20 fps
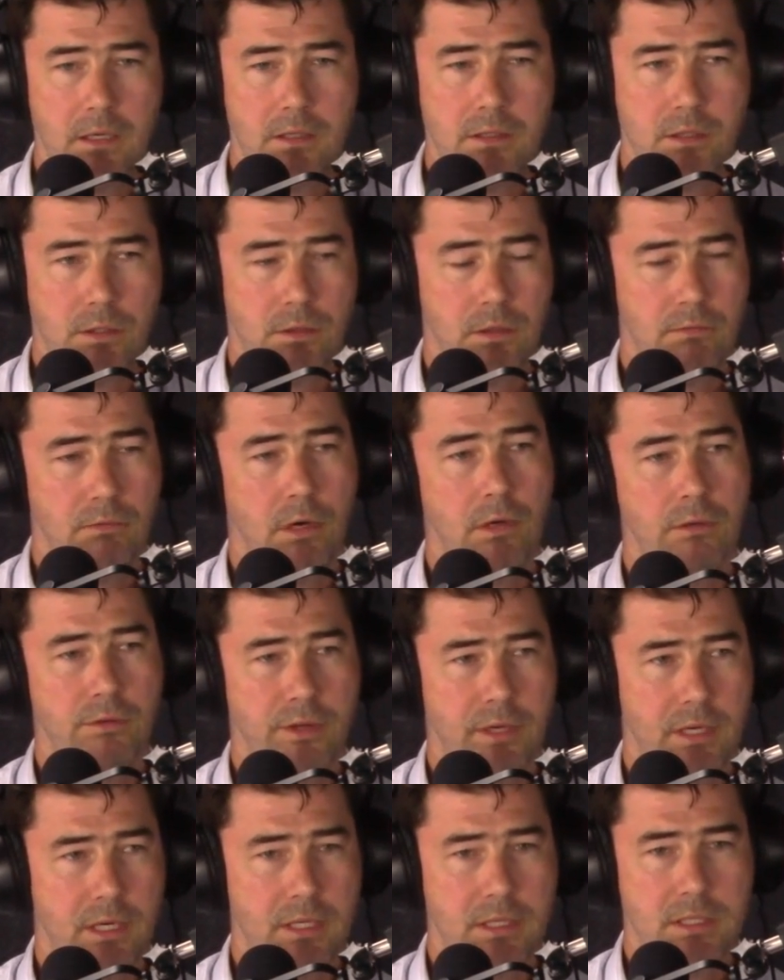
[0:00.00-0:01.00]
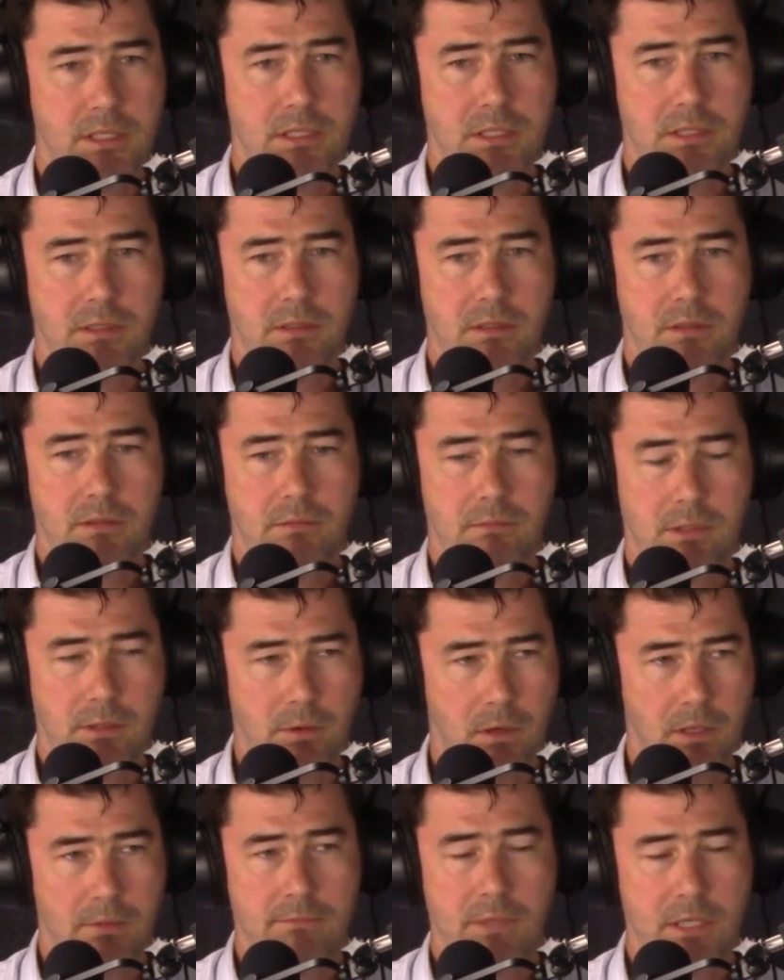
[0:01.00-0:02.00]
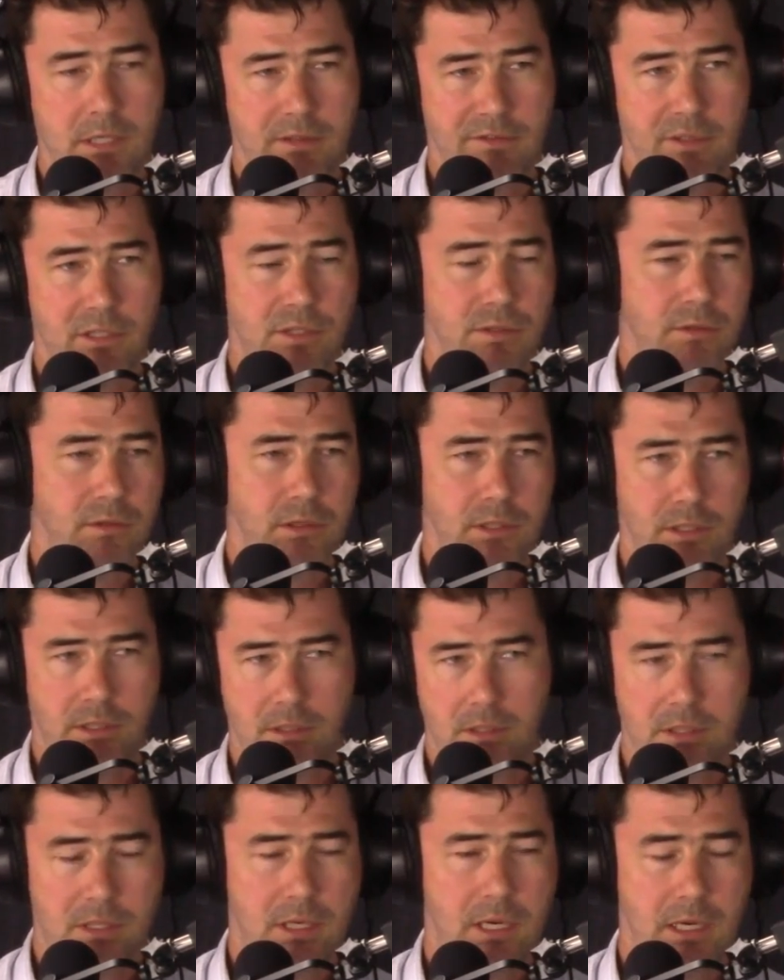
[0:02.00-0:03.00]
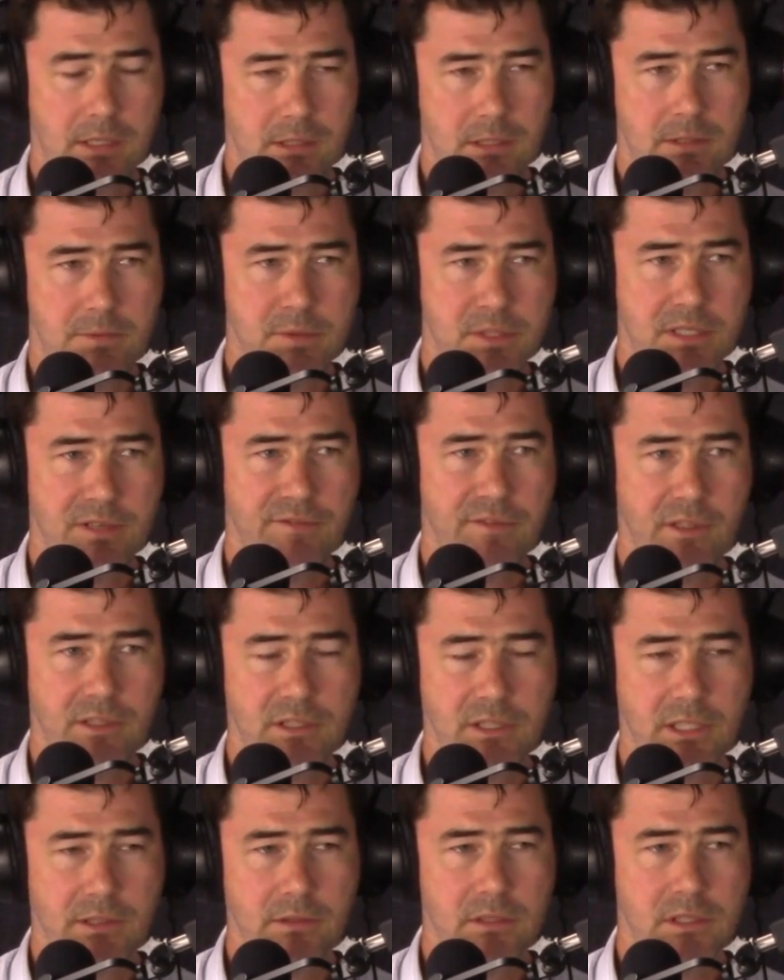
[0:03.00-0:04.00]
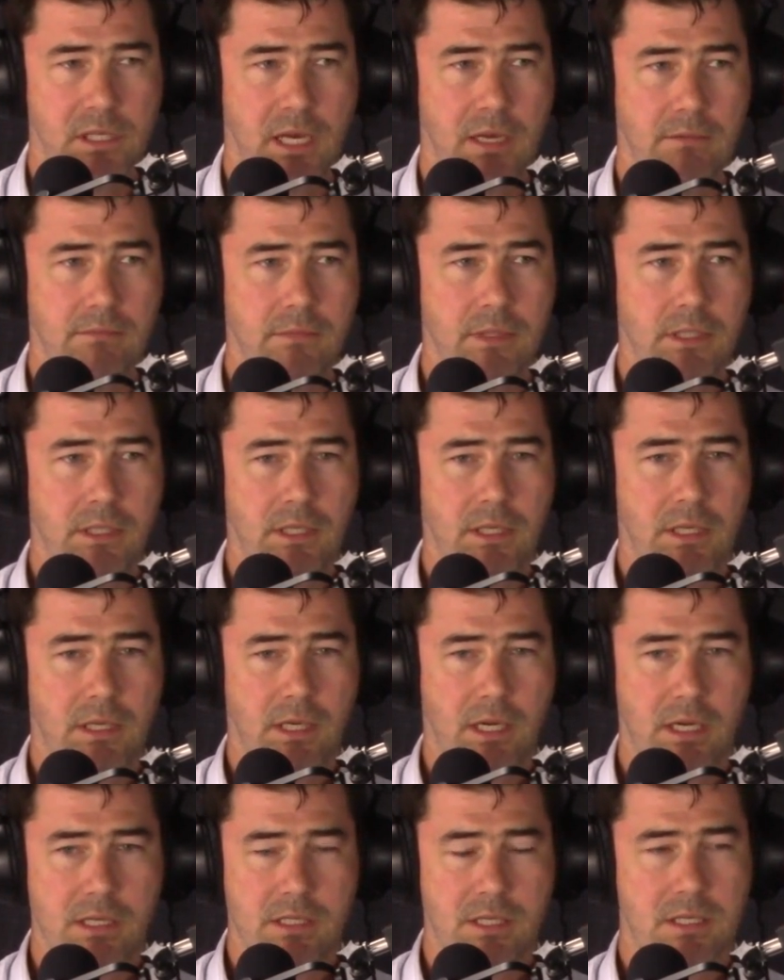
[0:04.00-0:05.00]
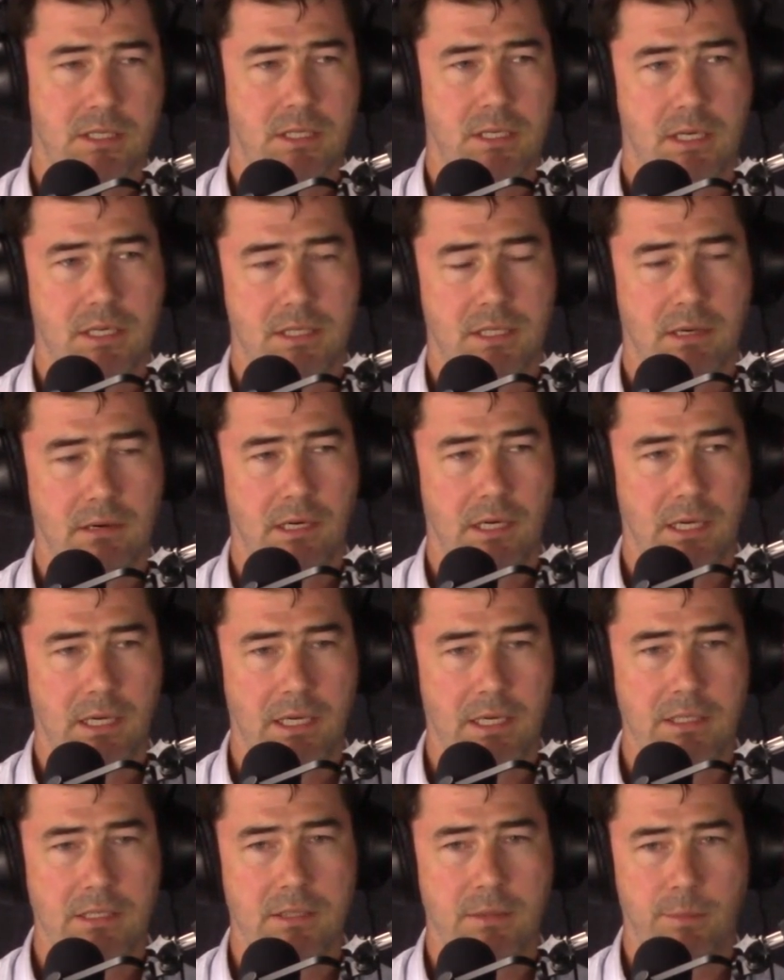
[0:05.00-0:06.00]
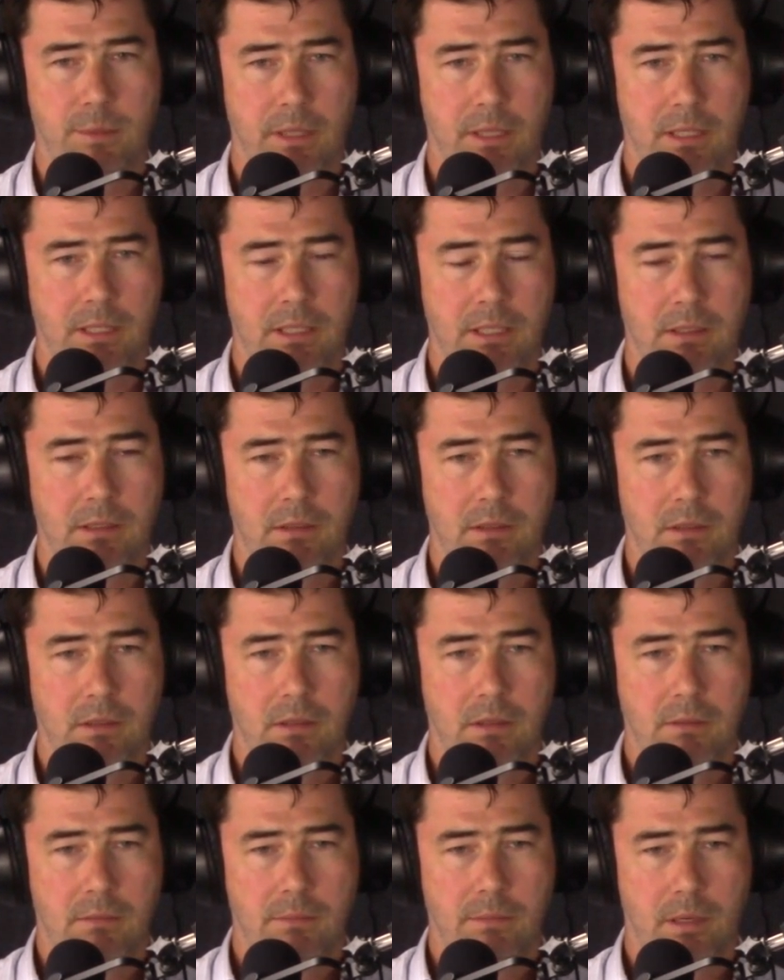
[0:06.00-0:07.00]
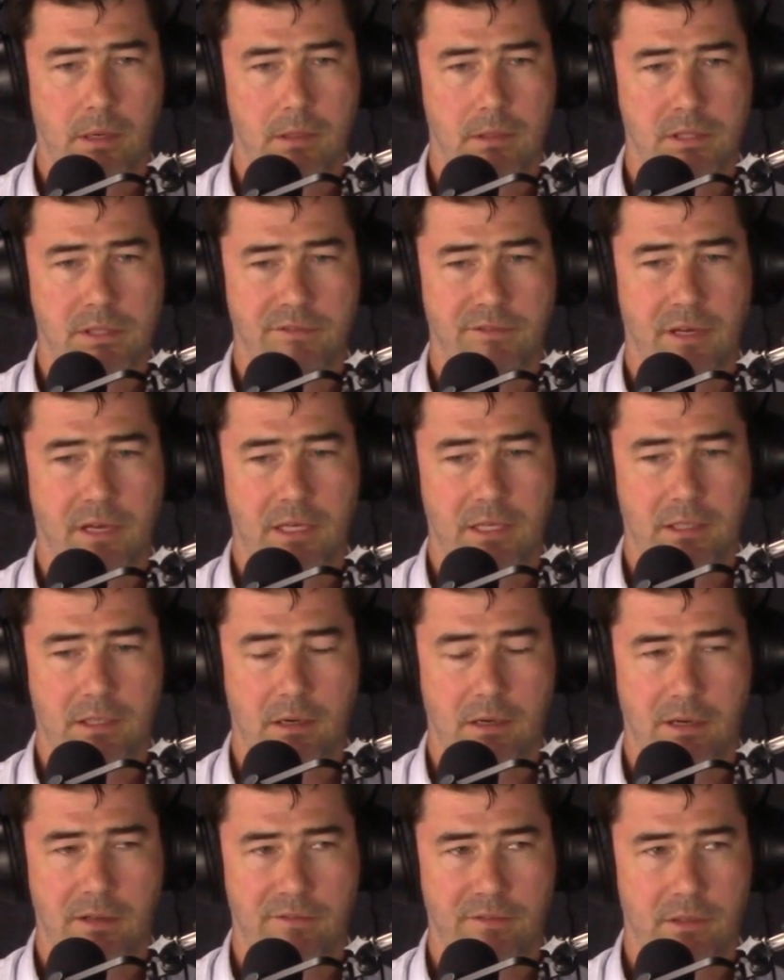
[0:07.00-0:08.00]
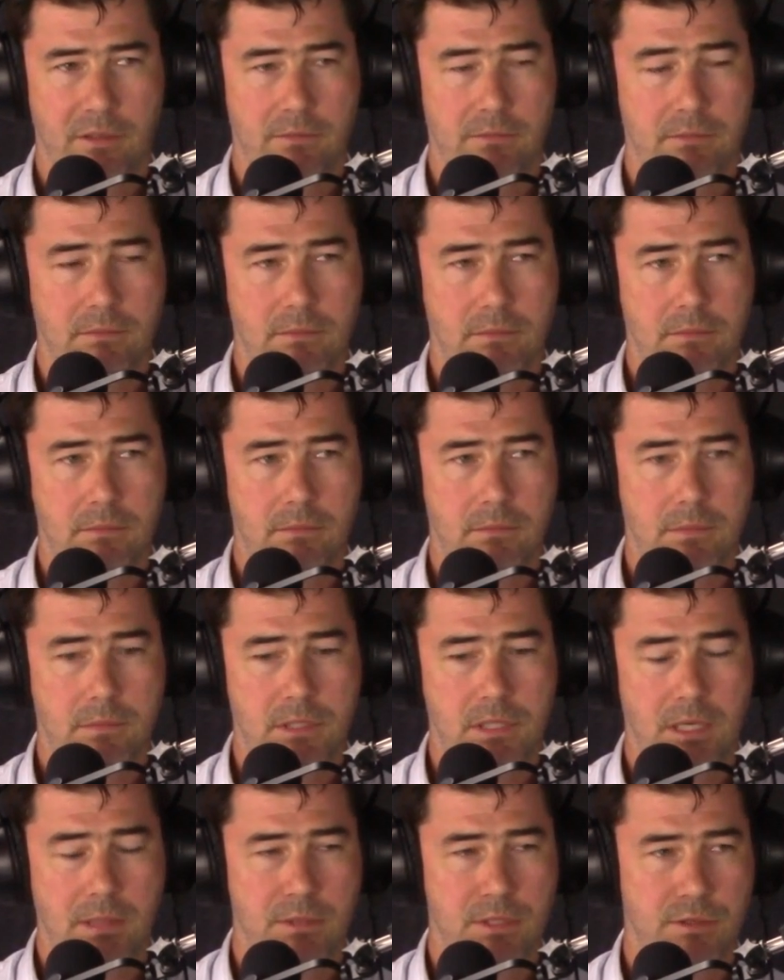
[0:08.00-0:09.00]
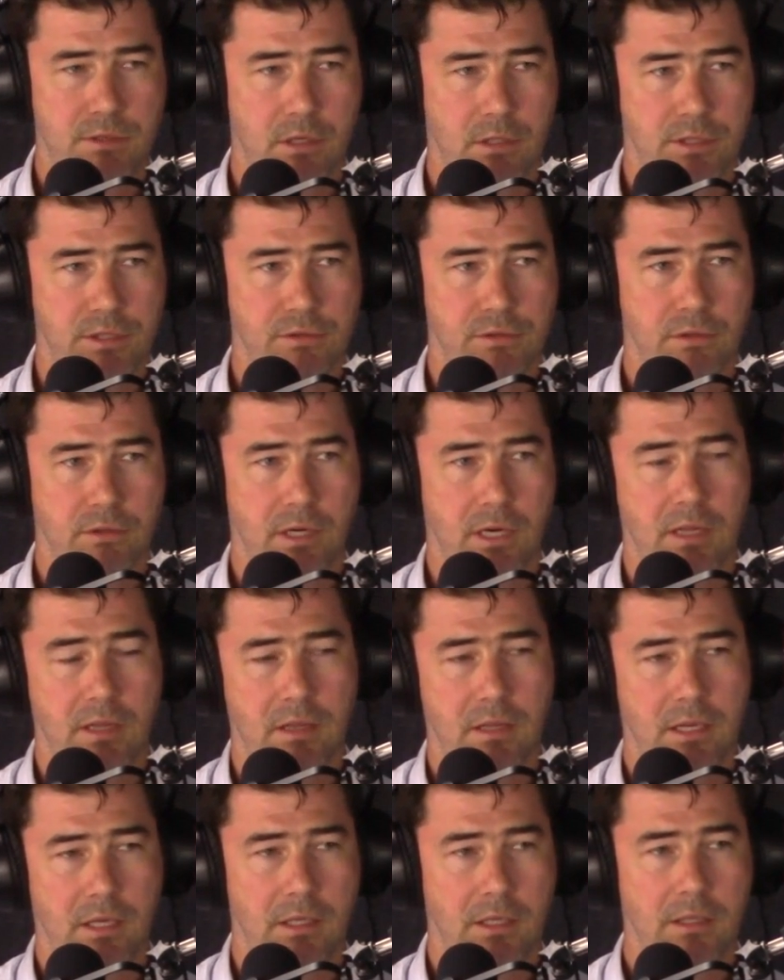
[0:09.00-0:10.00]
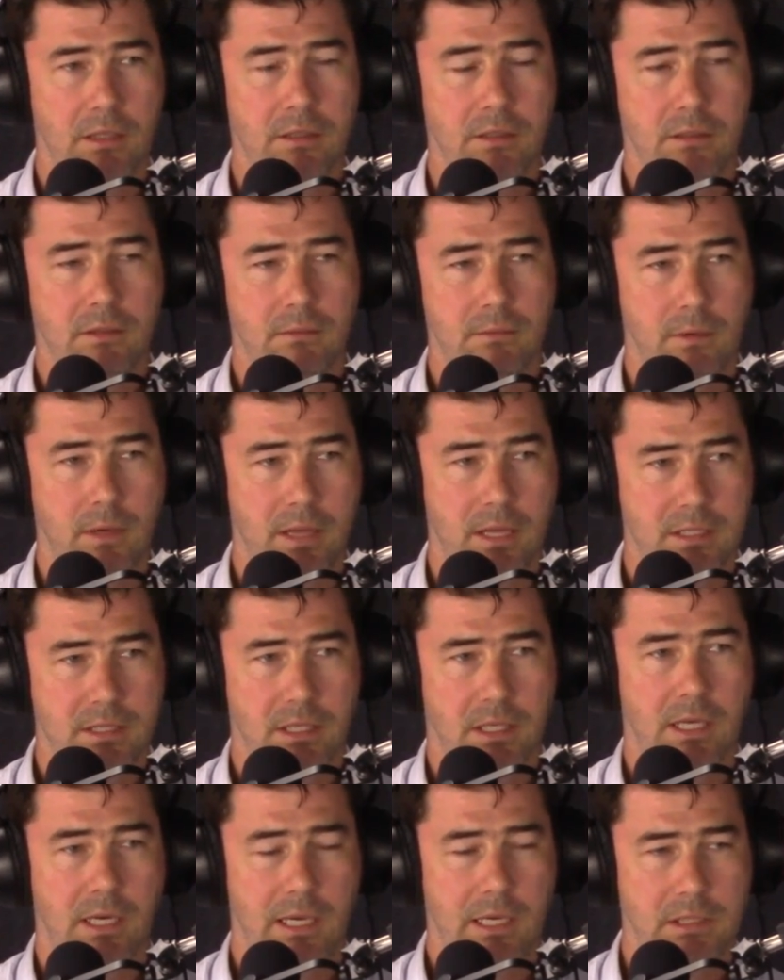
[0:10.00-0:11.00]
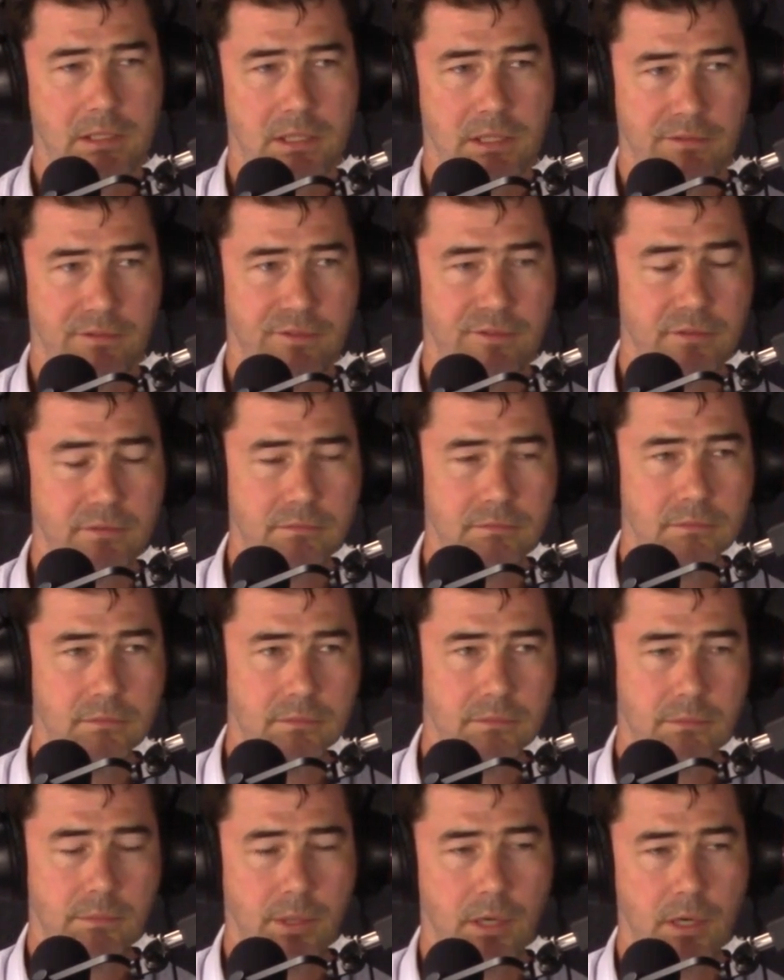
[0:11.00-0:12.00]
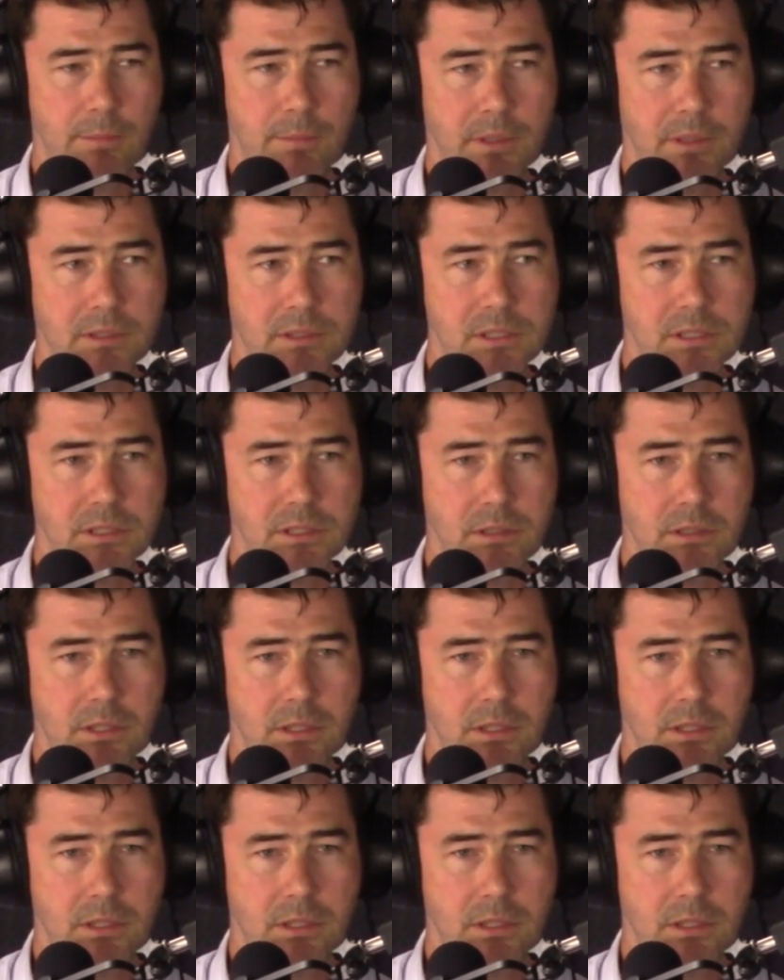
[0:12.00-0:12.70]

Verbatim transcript: do a role that is quite individual and has a specific skill set and doesn't necessarily need to be part of a kind of a team structure or anything where there's a collective purpose,